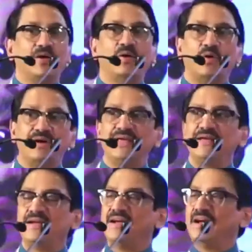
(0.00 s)

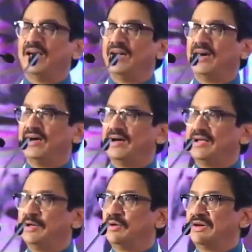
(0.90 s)
holding
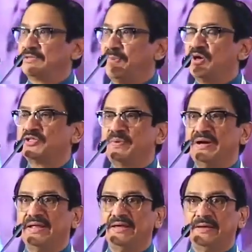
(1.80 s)

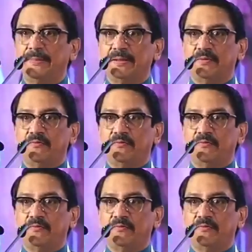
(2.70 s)
responsibility